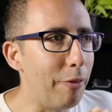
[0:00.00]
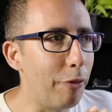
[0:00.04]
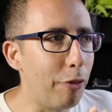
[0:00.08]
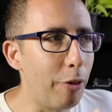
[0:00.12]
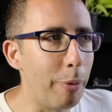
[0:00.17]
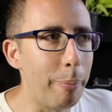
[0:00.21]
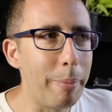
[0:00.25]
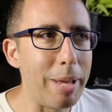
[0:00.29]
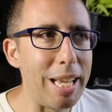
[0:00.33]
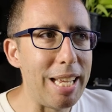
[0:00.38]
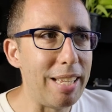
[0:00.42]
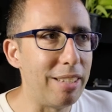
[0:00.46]
for
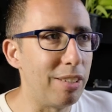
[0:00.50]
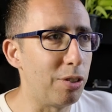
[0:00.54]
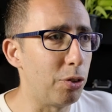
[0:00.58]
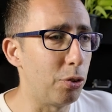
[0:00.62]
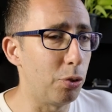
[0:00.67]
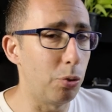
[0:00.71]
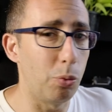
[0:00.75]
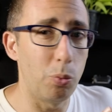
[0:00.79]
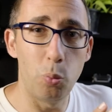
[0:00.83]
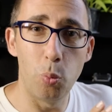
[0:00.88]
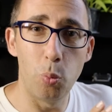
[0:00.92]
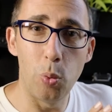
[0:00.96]
me,
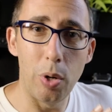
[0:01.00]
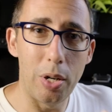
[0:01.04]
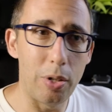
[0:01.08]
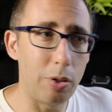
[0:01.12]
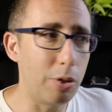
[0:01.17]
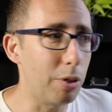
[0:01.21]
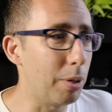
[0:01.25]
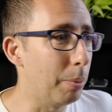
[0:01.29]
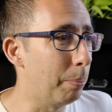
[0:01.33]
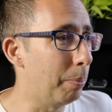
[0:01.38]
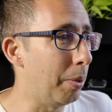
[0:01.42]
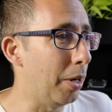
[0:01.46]
it's well
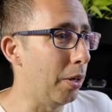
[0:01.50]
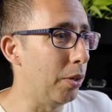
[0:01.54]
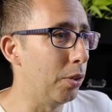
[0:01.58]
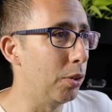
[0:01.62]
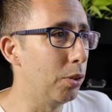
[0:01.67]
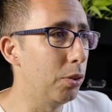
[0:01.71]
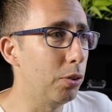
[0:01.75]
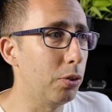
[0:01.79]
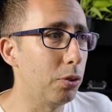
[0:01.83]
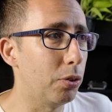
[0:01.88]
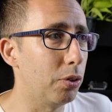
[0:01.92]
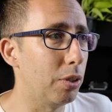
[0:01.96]

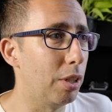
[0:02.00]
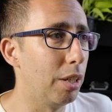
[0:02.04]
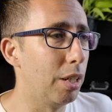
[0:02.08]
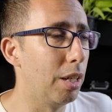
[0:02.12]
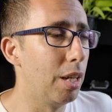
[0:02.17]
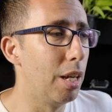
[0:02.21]
composed.